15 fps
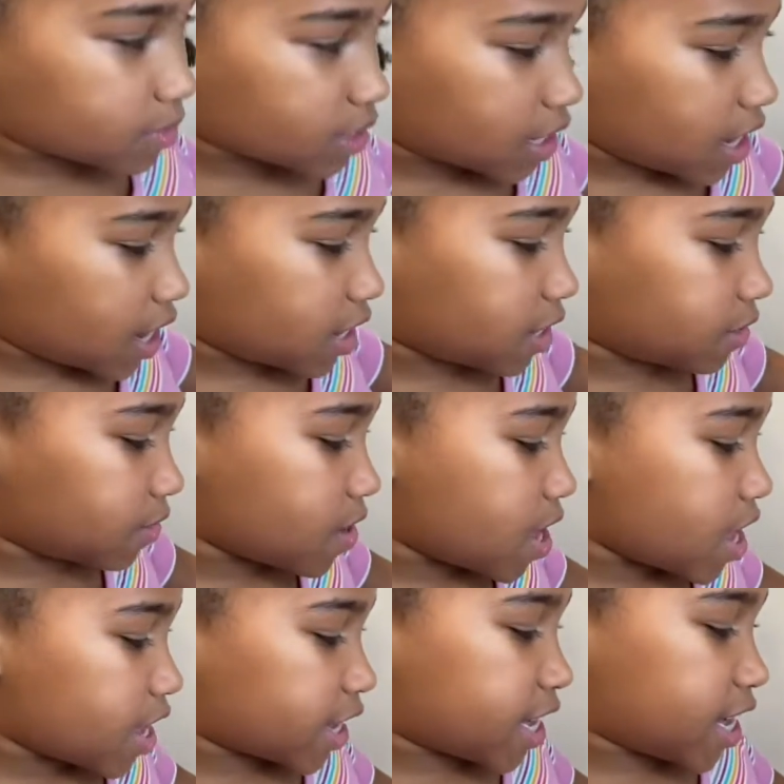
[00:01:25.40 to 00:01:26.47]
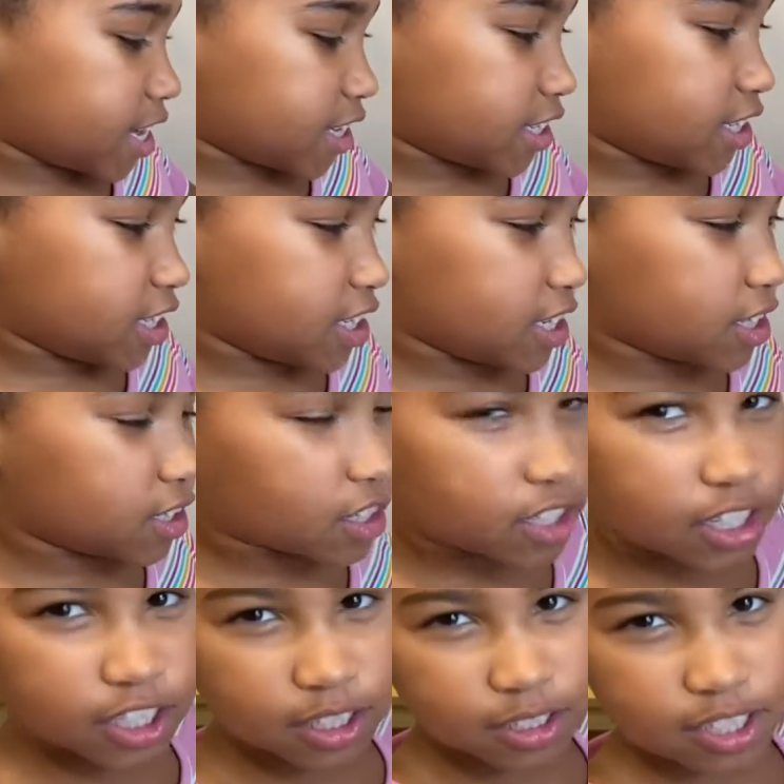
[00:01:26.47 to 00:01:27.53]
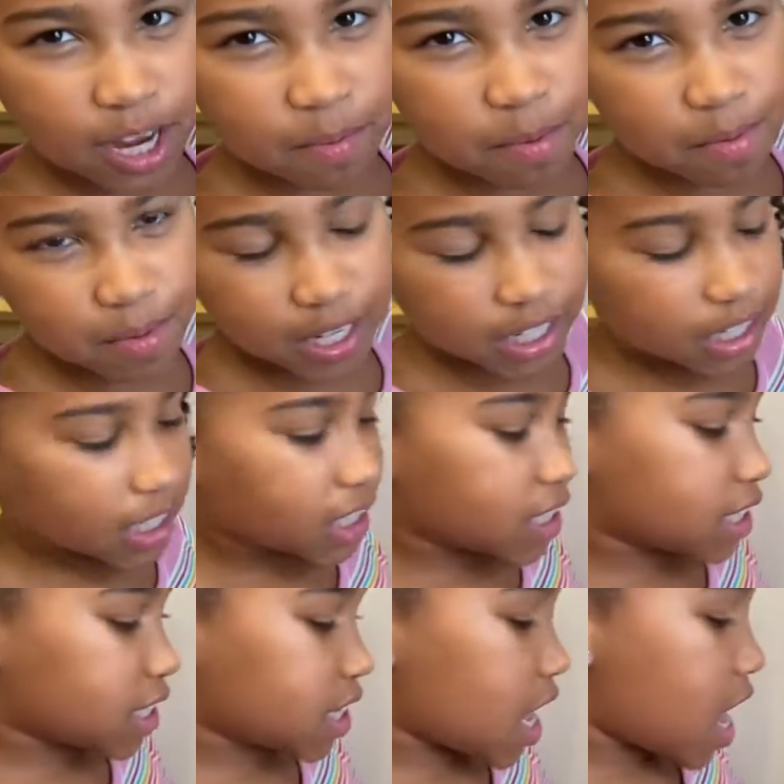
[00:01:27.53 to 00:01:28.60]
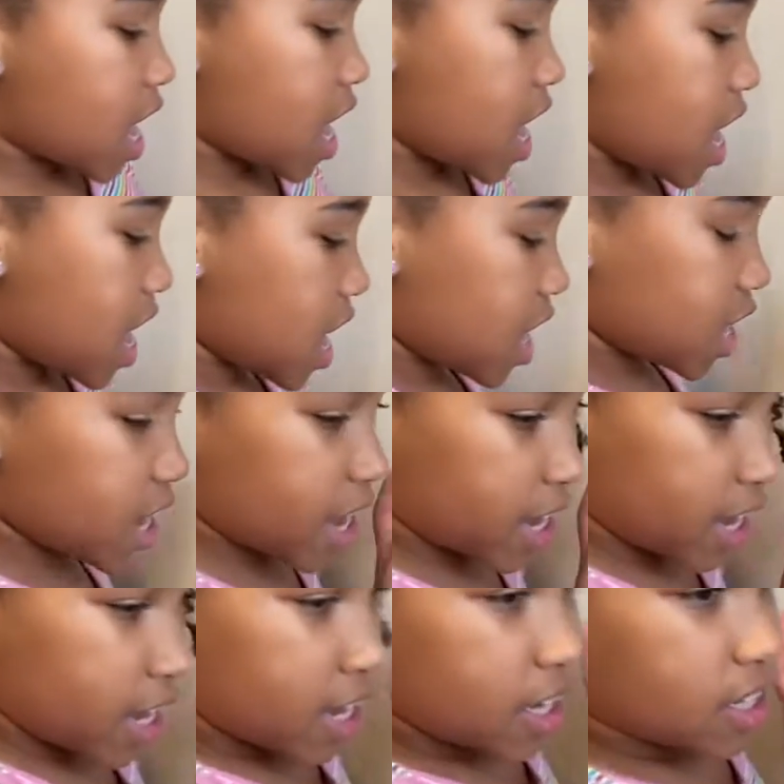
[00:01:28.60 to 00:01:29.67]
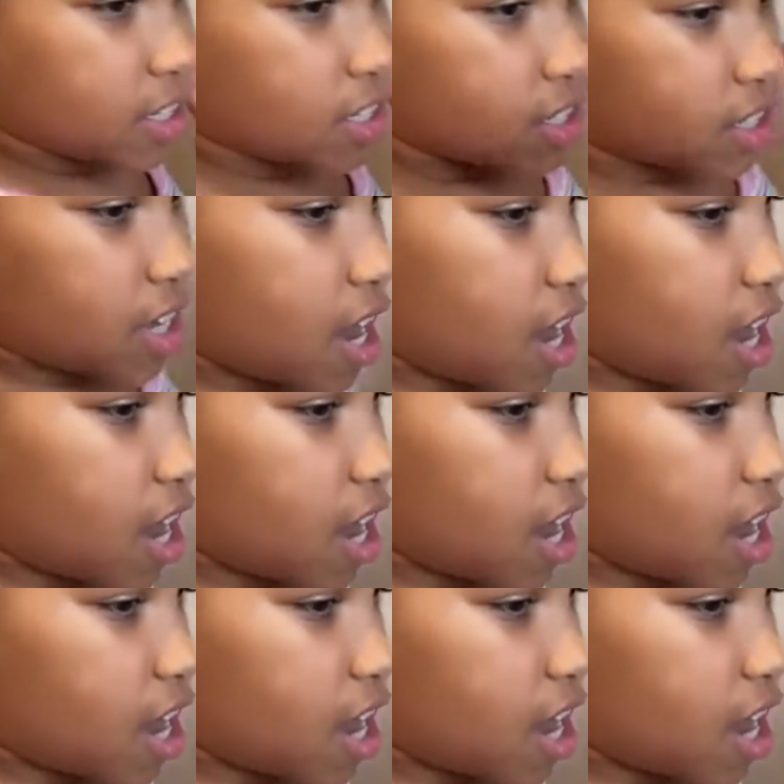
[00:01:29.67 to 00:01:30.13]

kind of cakey looking type of mix. Okay, so